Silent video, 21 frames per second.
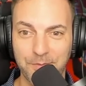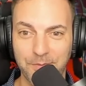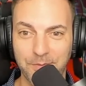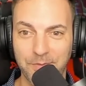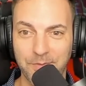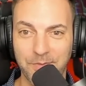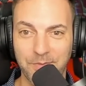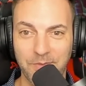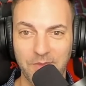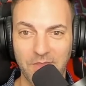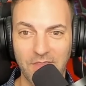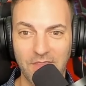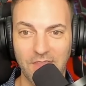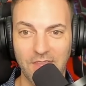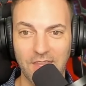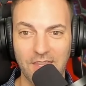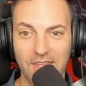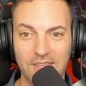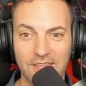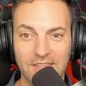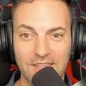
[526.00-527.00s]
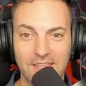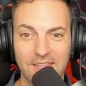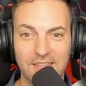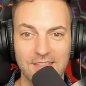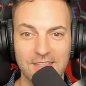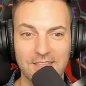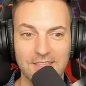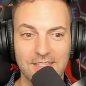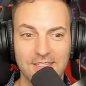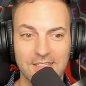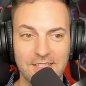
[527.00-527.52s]

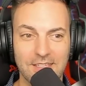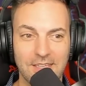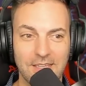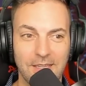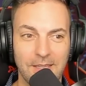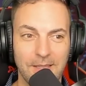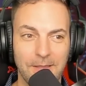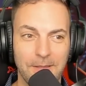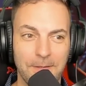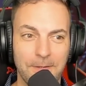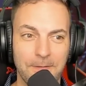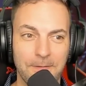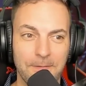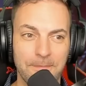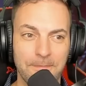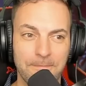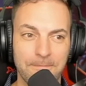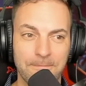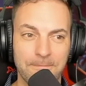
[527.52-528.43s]
No one is speaking in this clip.